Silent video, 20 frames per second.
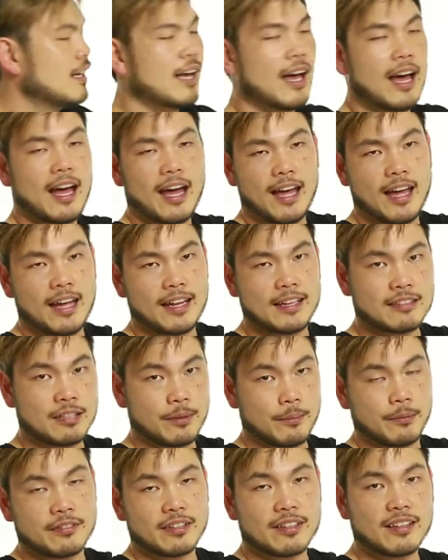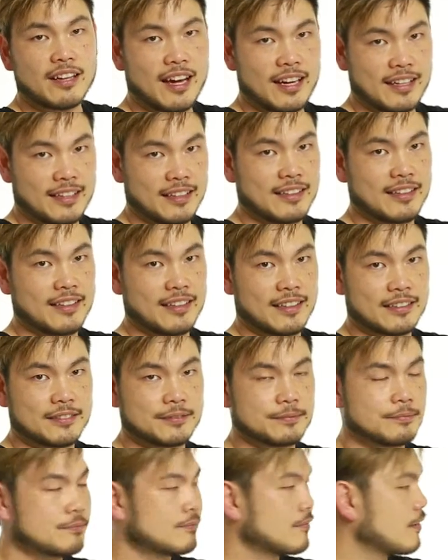and some of the lighting gear,
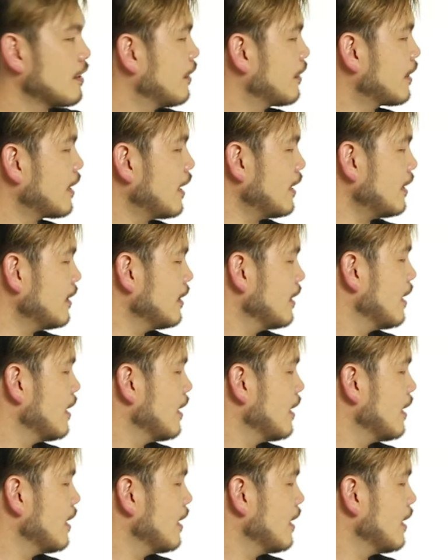okay?